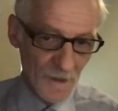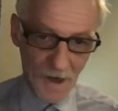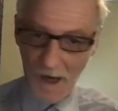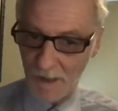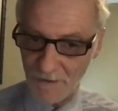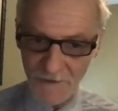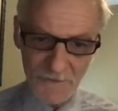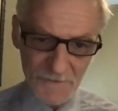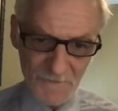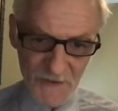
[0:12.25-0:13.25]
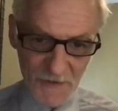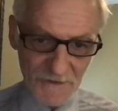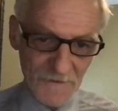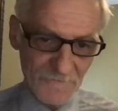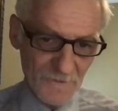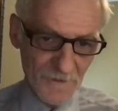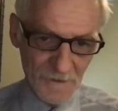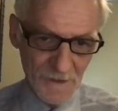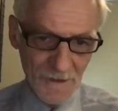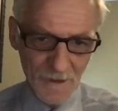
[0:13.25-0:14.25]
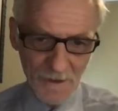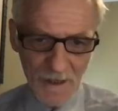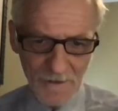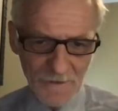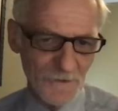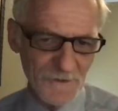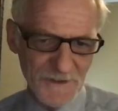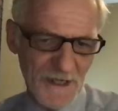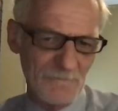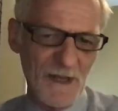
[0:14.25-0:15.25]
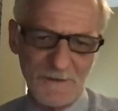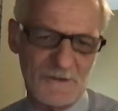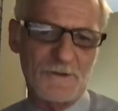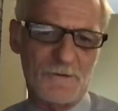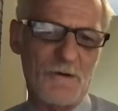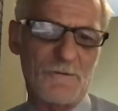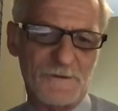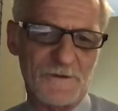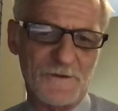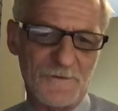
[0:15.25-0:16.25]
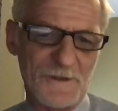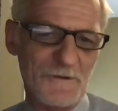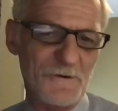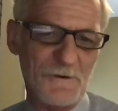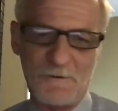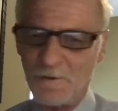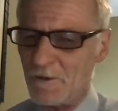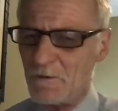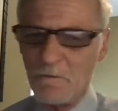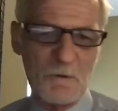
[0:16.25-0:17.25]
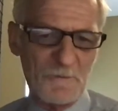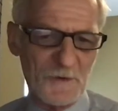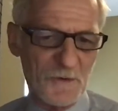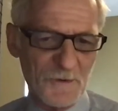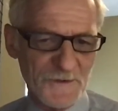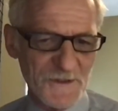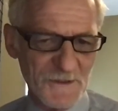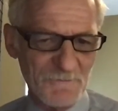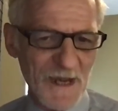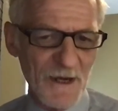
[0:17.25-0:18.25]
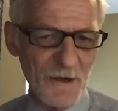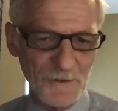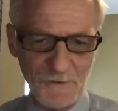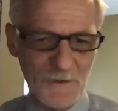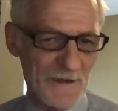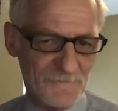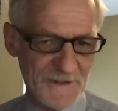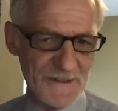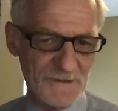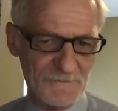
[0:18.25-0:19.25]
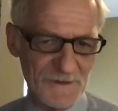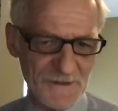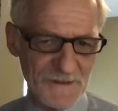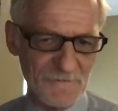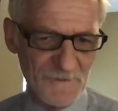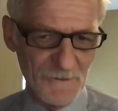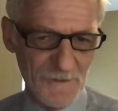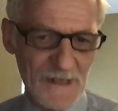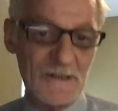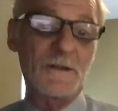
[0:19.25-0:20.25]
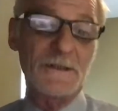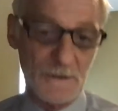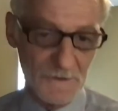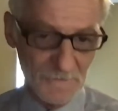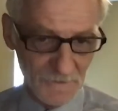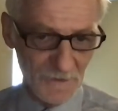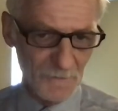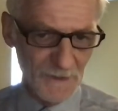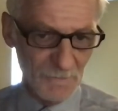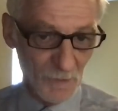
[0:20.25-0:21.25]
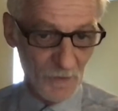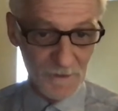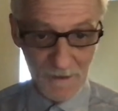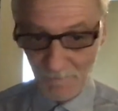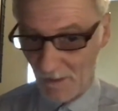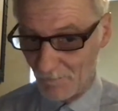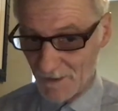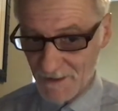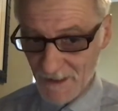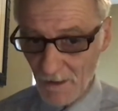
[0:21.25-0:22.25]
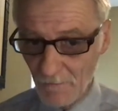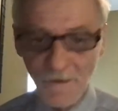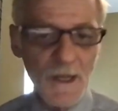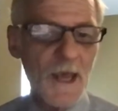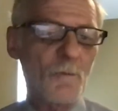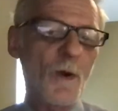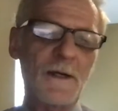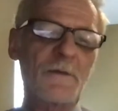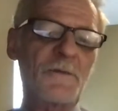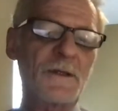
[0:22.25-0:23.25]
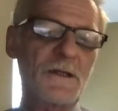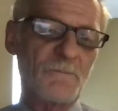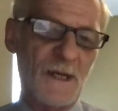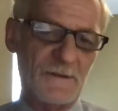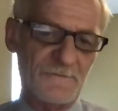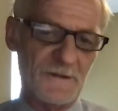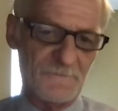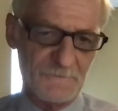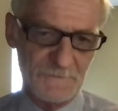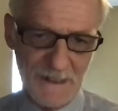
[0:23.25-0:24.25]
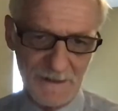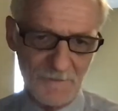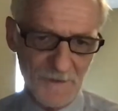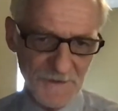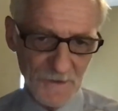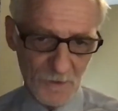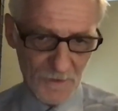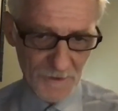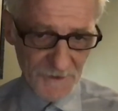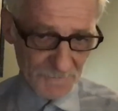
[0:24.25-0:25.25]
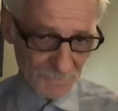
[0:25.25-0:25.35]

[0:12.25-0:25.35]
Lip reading: I'm your instructor for the course. I'm not going to go over, what the course is about. You have the syllabus to view that. I'm going to tell you a little bit more about myself and why I think you'd benefit from taking this course.